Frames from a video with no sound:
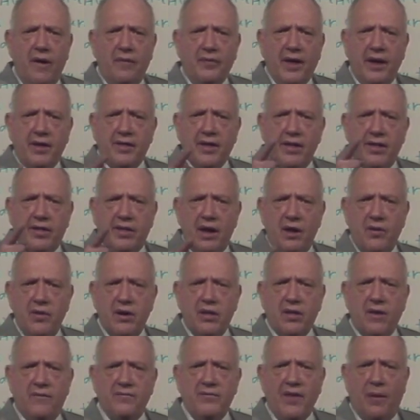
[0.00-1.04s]
there's a
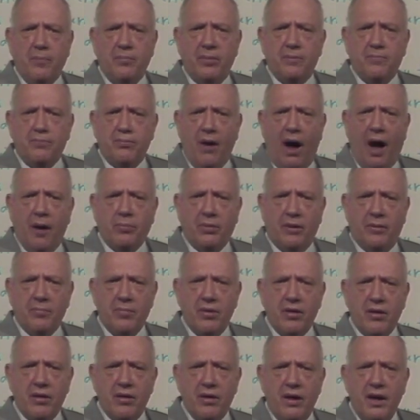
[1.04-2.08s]
series of numbered
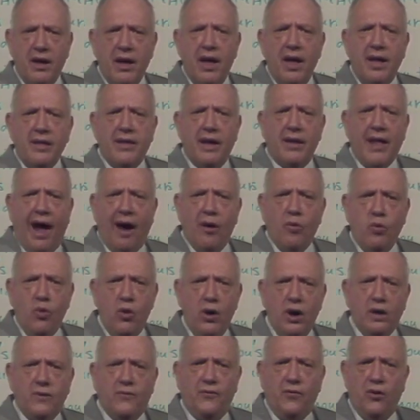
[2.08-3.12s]
problems that are
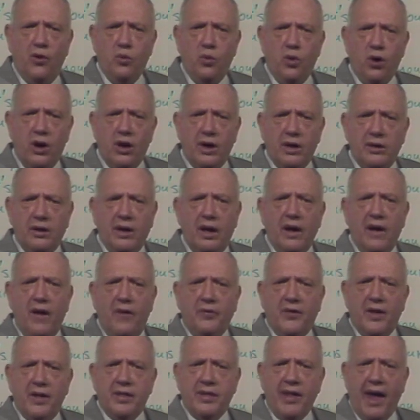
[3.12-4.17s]
word for word
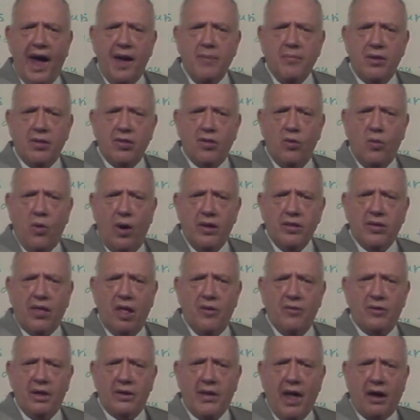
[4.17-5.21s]
the same as the ones that
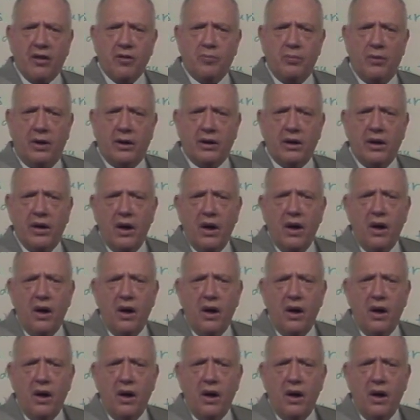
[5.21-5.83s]
are in the textbook.